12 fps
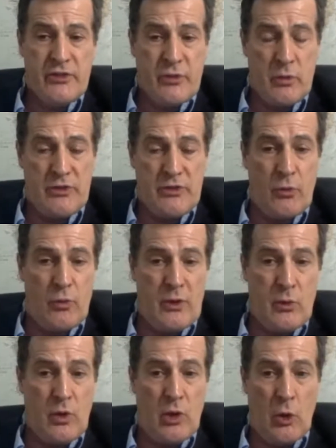So there's a
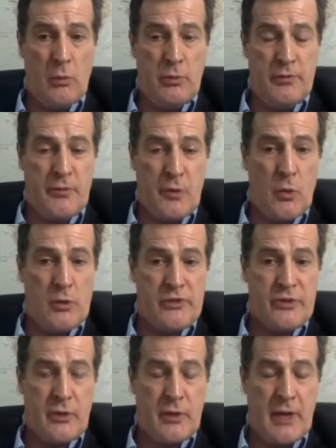real global
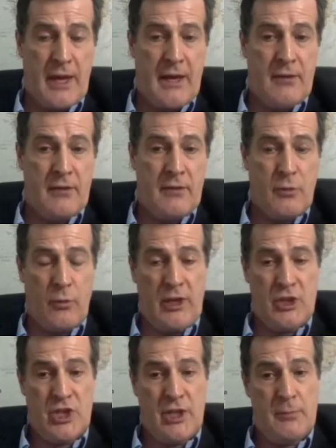focus on that. The
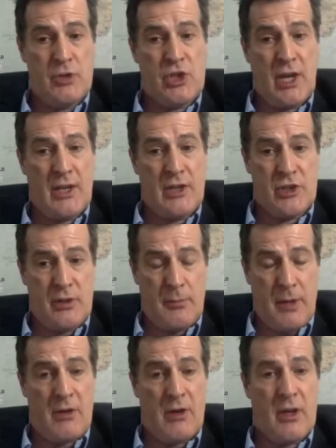regime change in
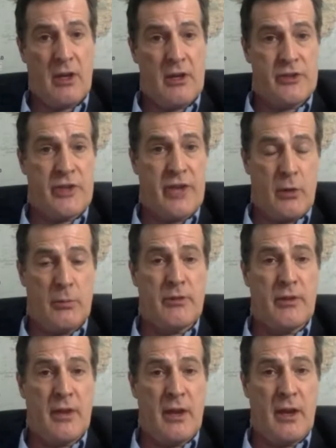America has
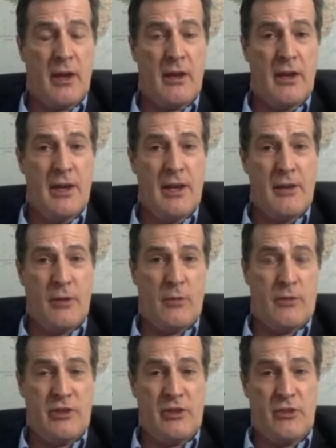helped, I think. But
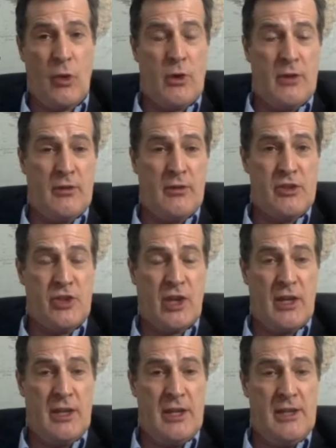obviously talking to the
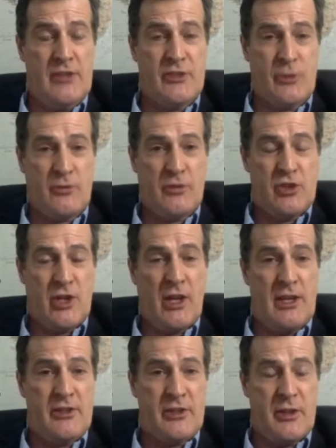Chinese, so if the
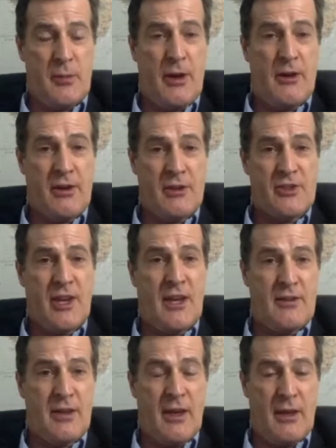Chinese and the Americans
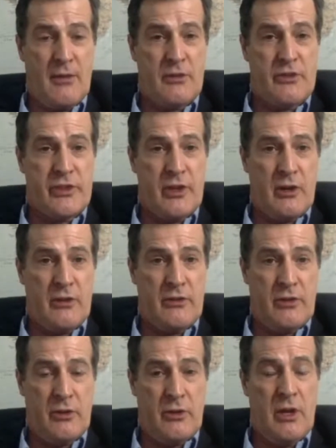get together and start
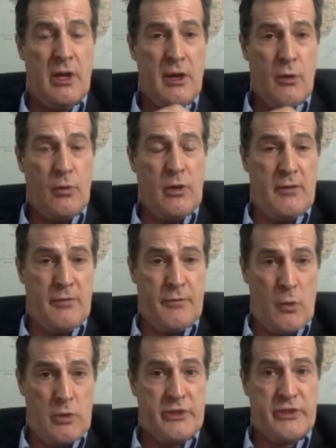to really
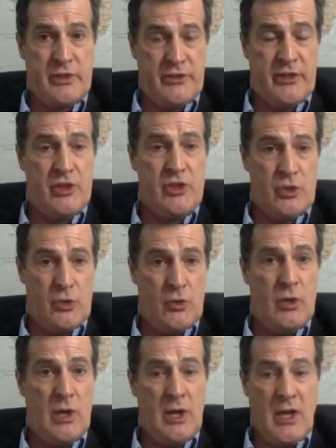force this issue
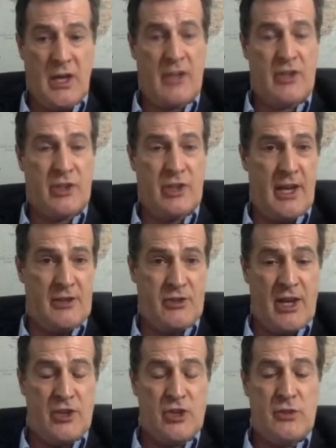and actually,
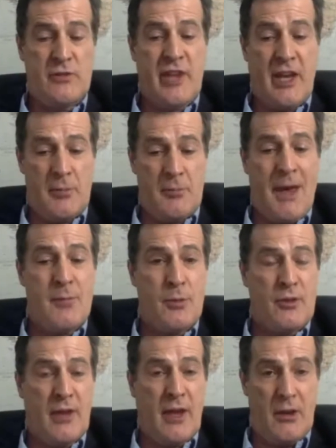as you said, map
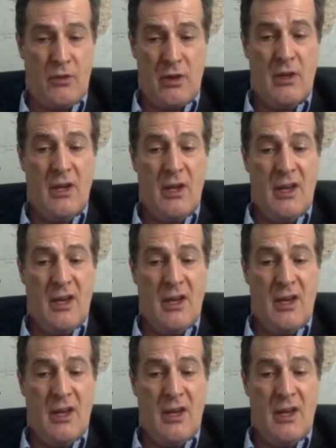it down